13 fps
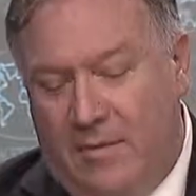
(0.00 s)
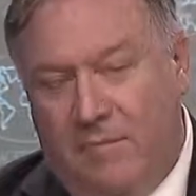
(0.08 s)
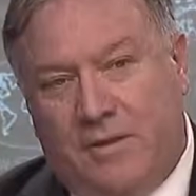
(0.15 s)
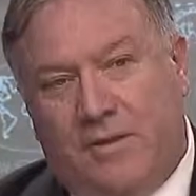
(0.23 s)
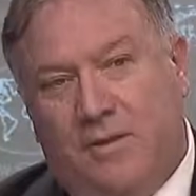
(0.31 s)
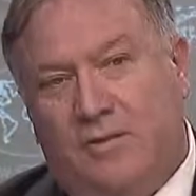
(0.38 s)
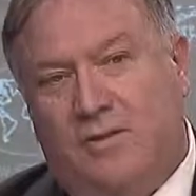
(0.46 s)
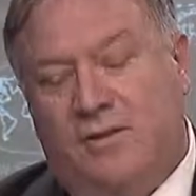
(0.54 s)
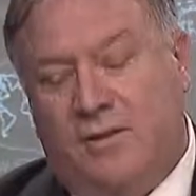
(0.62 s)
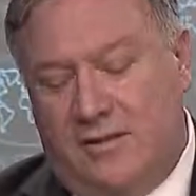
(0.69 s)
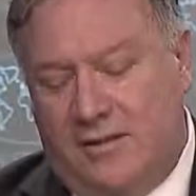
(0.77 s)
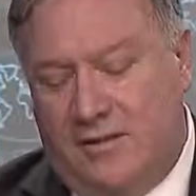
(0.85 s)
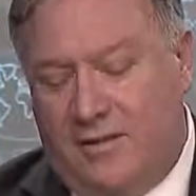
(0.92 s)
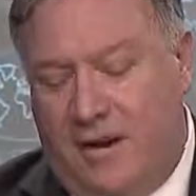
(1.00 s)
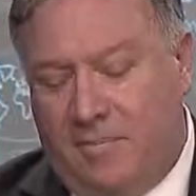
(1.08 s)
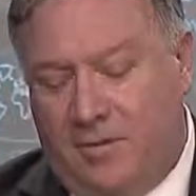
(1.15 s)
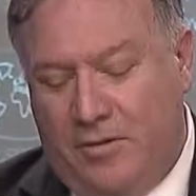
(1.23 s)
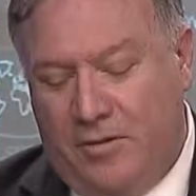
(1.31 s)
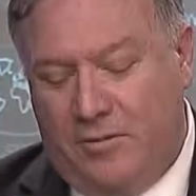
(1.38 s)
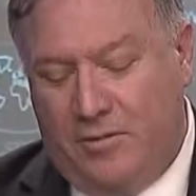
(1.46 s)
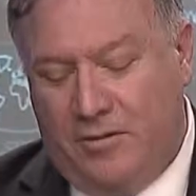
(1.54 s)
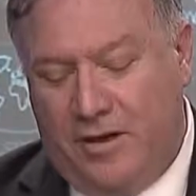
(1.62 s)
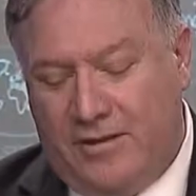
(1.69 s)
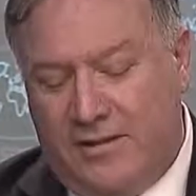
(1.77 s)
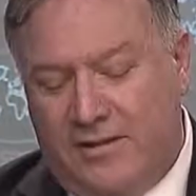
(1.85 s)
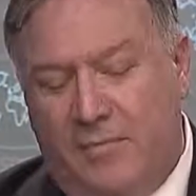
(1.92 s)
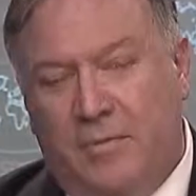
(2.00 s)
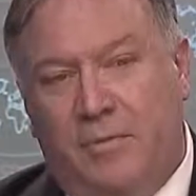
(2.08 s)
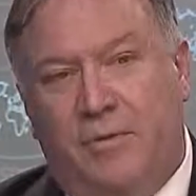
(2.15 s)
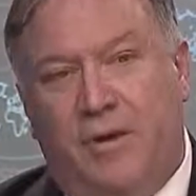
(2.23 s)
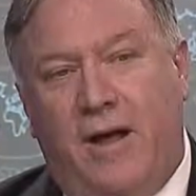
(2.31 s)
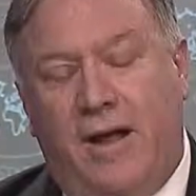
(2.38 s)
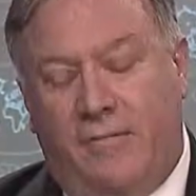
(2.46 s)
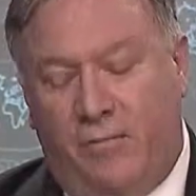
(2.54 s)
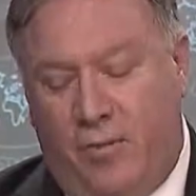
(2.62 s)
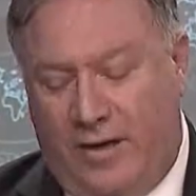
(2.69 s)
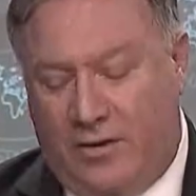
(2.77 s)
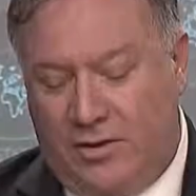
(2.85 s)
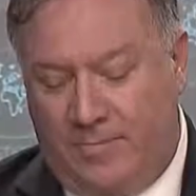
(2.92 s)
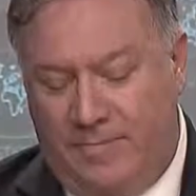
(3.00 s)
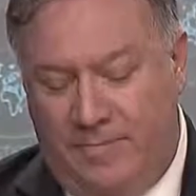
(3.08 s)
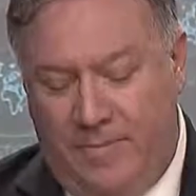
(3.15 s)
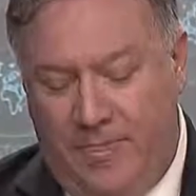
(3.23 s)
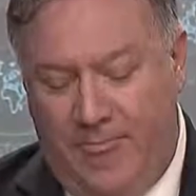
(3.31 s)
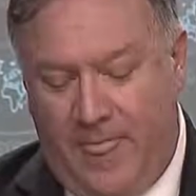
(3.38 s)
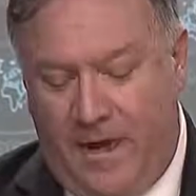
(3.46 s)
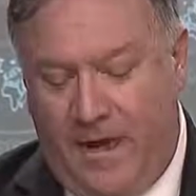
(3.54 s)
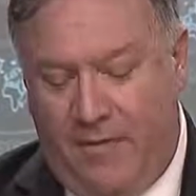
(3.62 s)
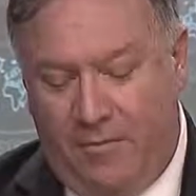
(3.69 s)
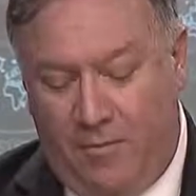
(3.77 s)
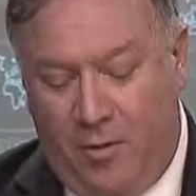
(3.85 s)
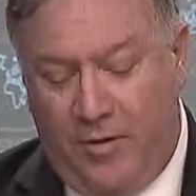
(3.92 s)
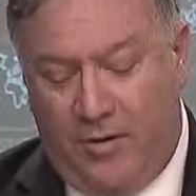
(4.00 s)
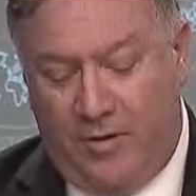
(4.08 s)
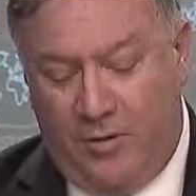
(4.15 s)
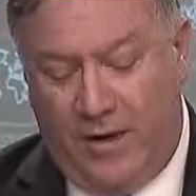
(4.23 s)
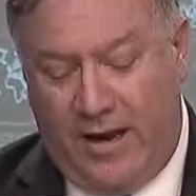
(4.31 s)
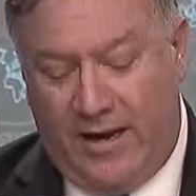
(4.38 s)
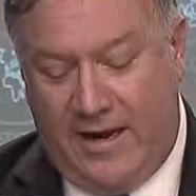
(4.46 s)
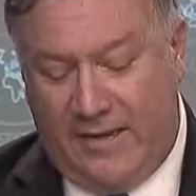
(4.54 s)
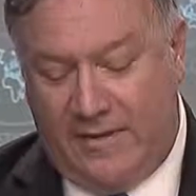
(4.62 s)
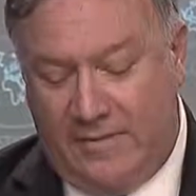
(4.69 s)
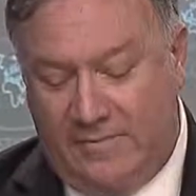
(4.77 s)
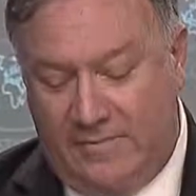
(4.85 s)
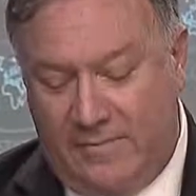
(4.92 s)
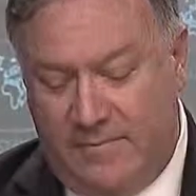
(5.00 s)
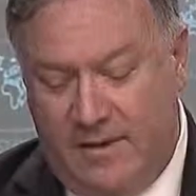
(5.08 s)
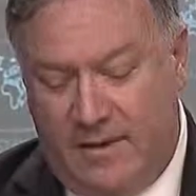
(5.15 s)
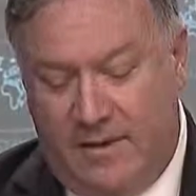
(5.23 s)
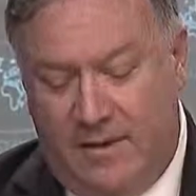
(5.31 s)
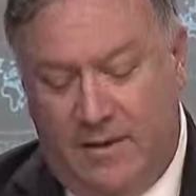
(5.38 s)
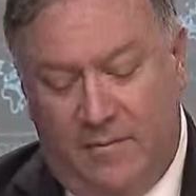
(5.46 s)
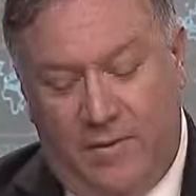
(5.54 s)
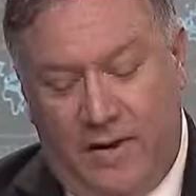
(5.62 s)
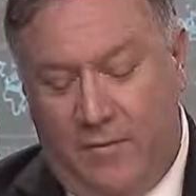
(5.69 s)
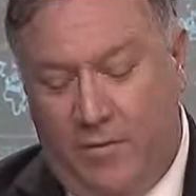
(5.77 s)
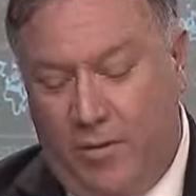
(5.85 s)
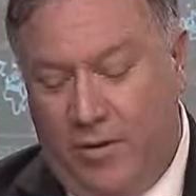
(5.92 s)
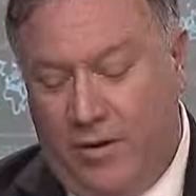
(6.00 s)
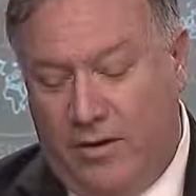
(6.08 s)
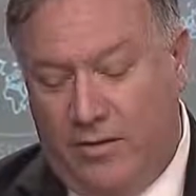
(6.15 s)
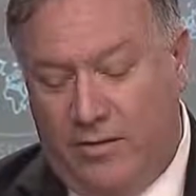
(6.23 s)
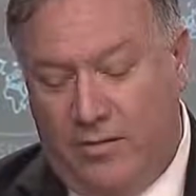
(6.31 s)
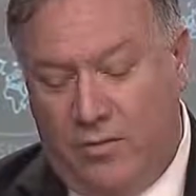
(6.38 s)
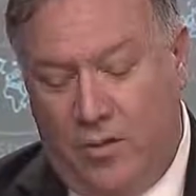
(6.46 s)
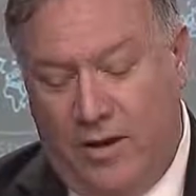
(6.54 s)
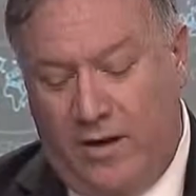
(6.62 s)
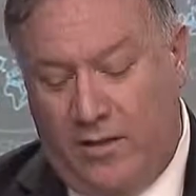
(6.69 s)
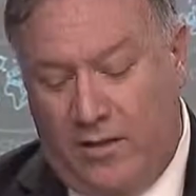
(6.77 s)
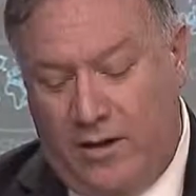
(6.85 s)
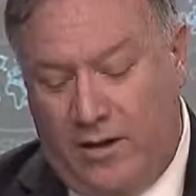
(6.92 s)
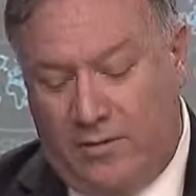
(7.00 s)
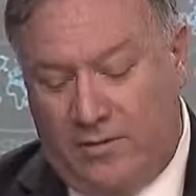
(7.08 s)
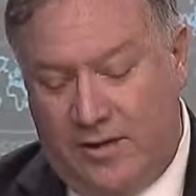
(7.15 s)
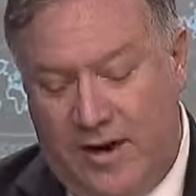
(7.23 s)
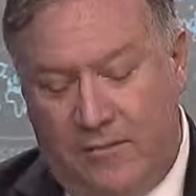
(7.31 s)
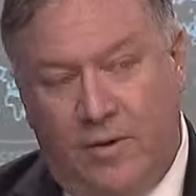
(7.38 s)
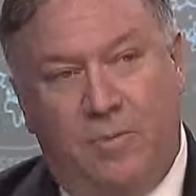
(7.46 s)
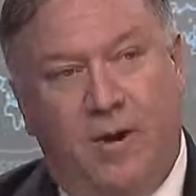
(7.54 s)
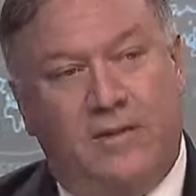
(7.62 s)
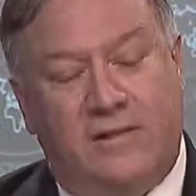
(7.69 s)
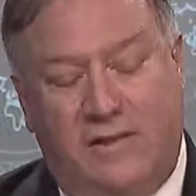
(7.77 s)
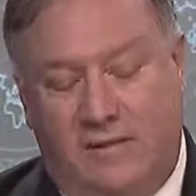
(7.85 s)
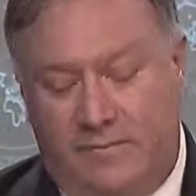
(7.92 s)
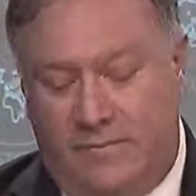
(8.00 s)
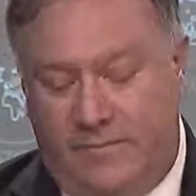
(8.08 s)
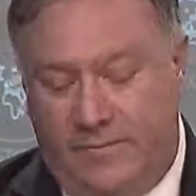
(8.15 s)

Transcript: But those citizens' opportunities for justice have been put out of reach uh, for more than two decades. For now more than 22 years, every president,